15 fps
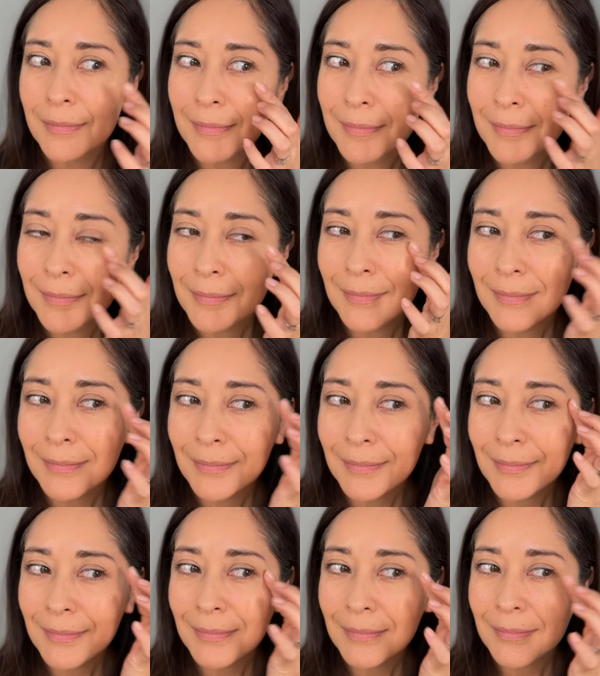
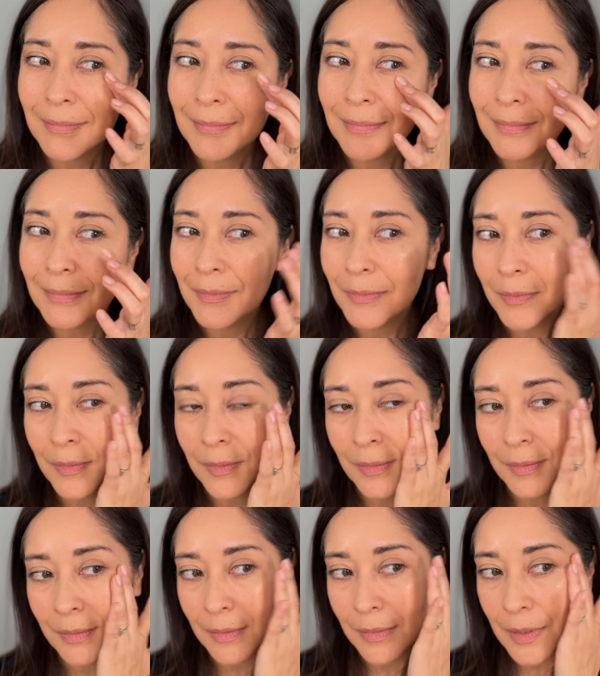
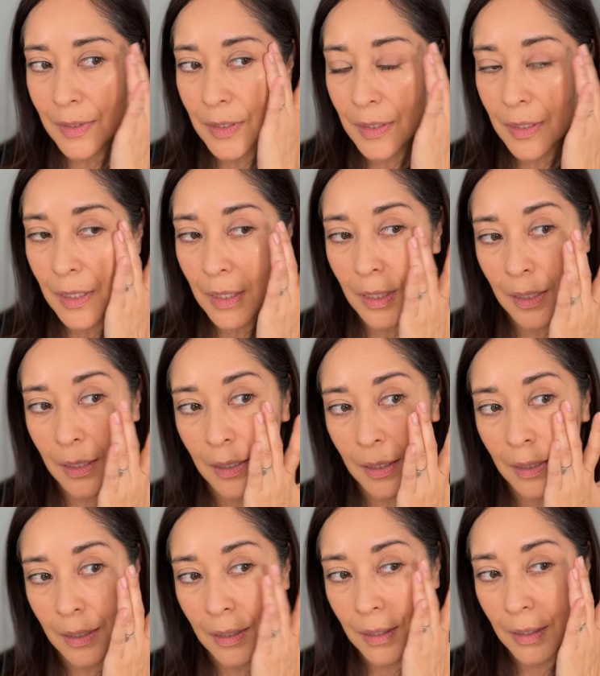
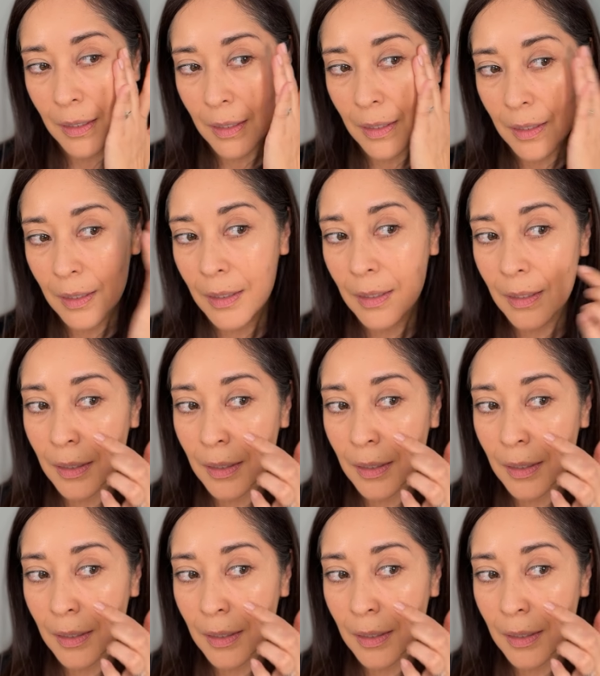[no speech]